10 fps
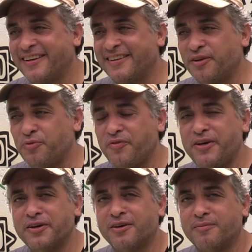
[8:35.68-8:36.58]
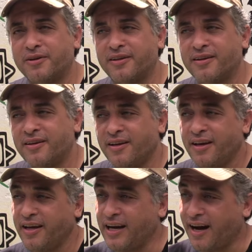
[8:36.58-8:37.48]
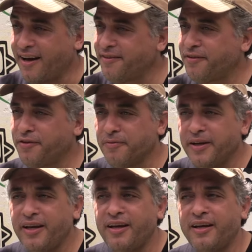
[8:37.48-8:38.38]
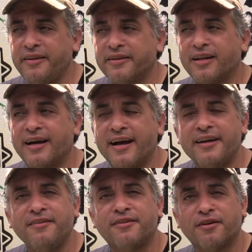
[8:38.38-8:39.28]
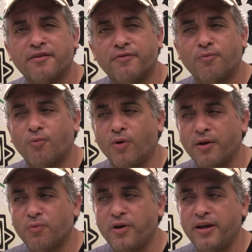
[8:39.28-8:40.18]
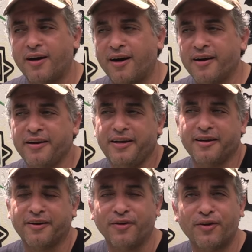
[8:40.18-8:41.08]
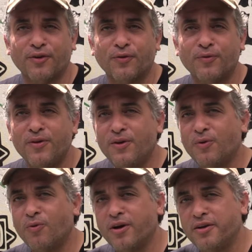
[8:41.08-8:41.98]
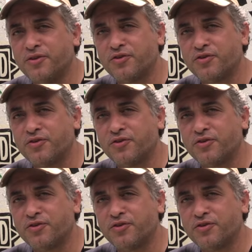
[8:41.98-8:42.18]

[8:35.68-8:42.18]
the reveal, but it has to be in the lines of what we are here. We're in the